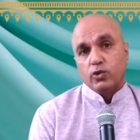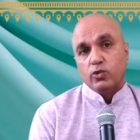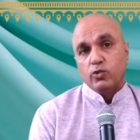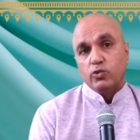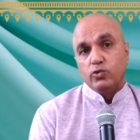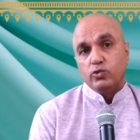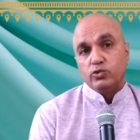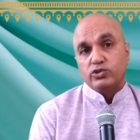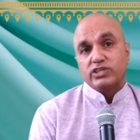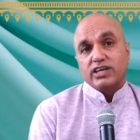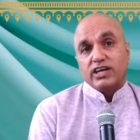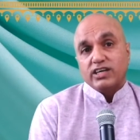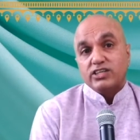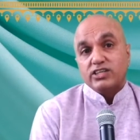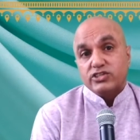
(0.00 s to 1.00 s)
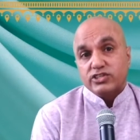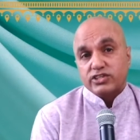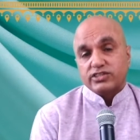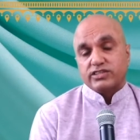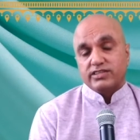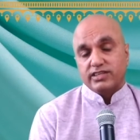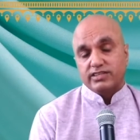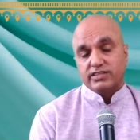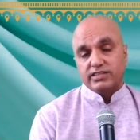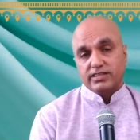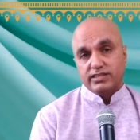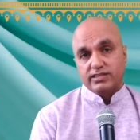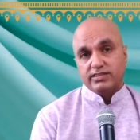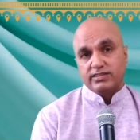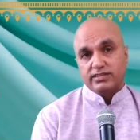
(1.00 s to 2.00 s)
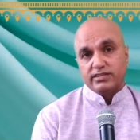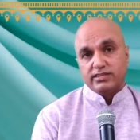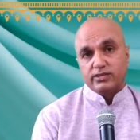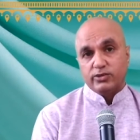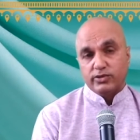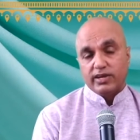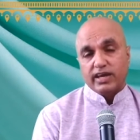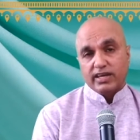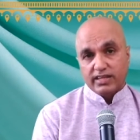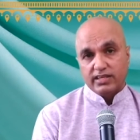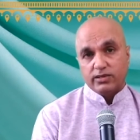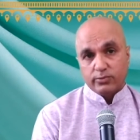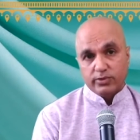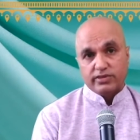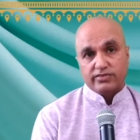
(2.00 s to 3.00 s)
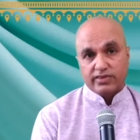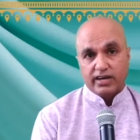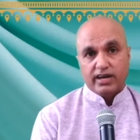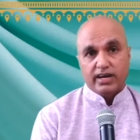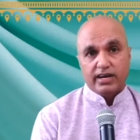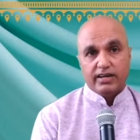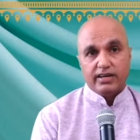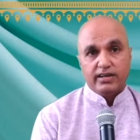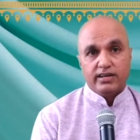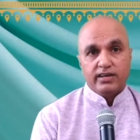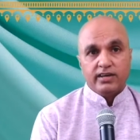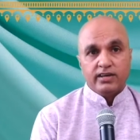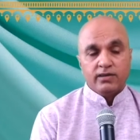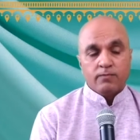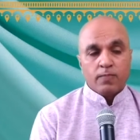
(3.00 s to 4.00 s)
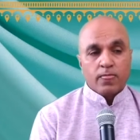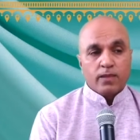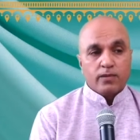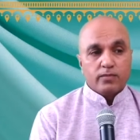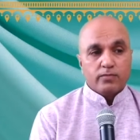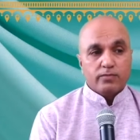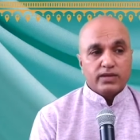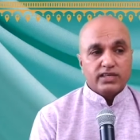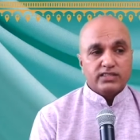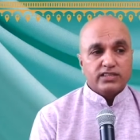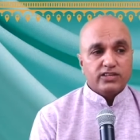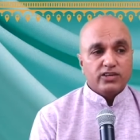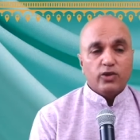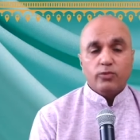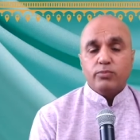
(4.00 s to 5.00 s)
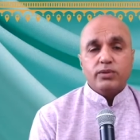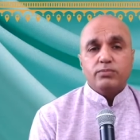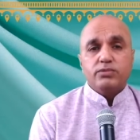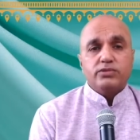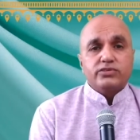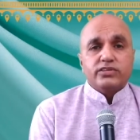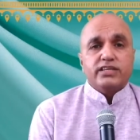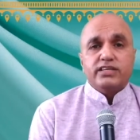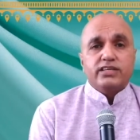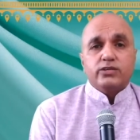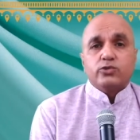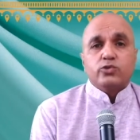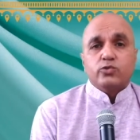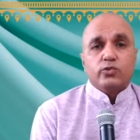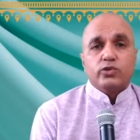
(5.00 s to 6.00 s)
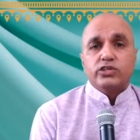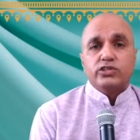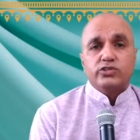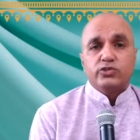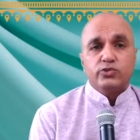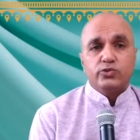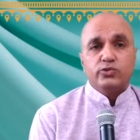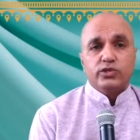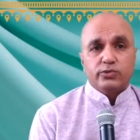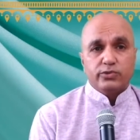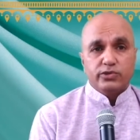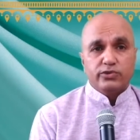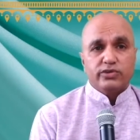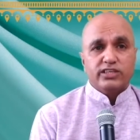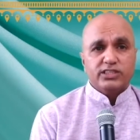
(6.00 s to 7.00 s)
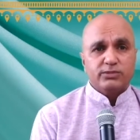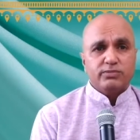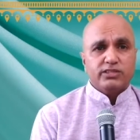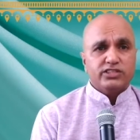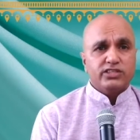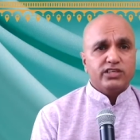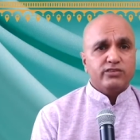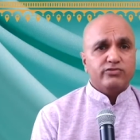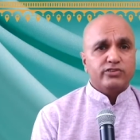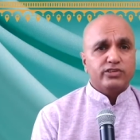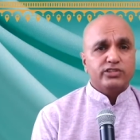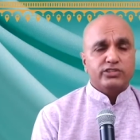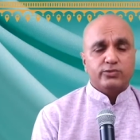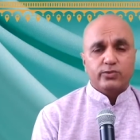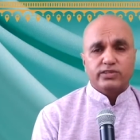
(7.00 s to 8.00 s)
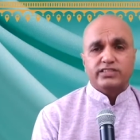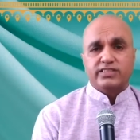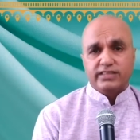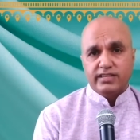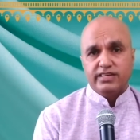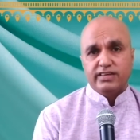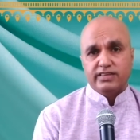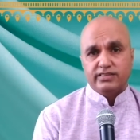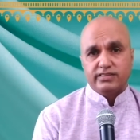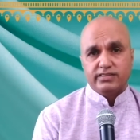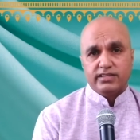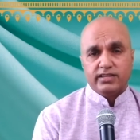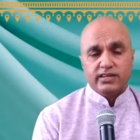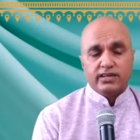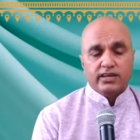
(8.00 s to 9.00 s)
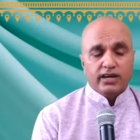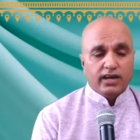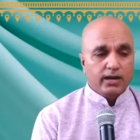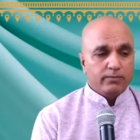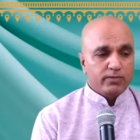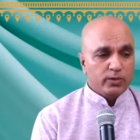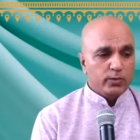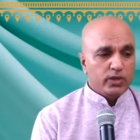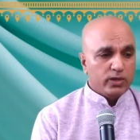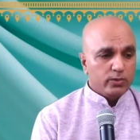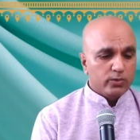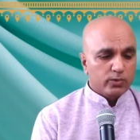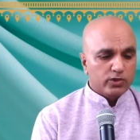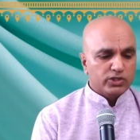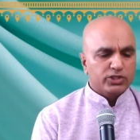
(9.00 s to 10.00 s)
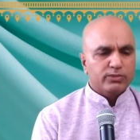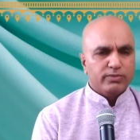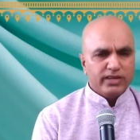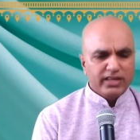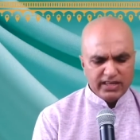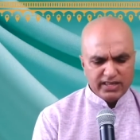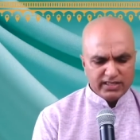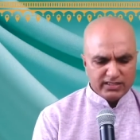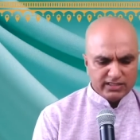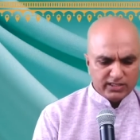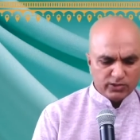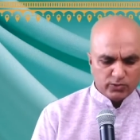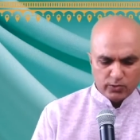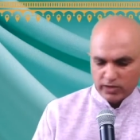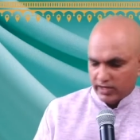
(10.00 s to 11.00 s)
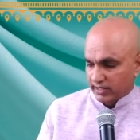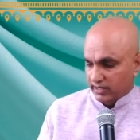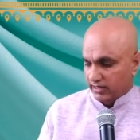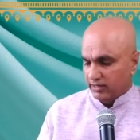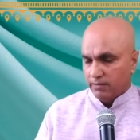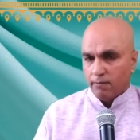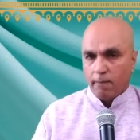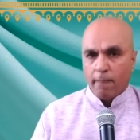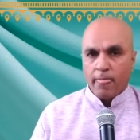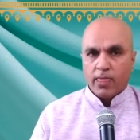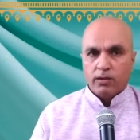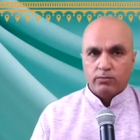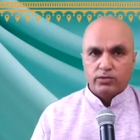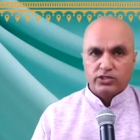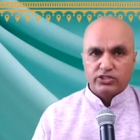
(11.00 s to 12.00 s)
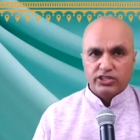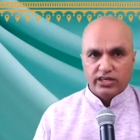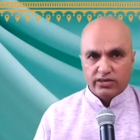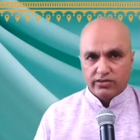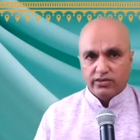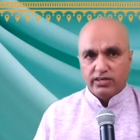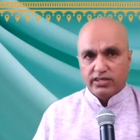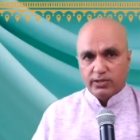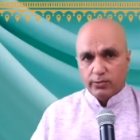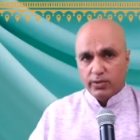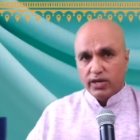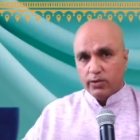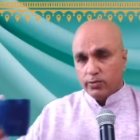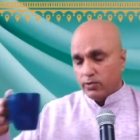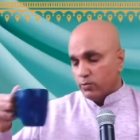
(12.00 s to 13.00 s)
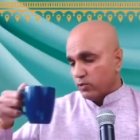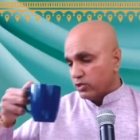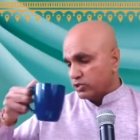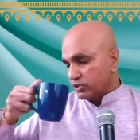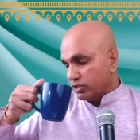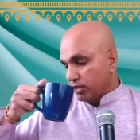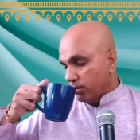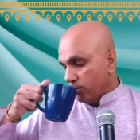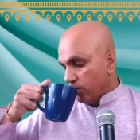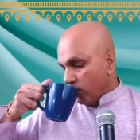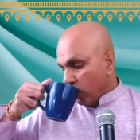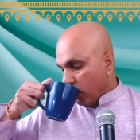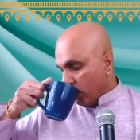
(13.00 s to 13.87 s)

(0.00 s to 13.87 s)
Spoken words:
whose consciousness is united with God? Because the young people today, they don't want to do what we're doing, especially for us West Indians. The way we worship Indians as well, but generally the way we worship,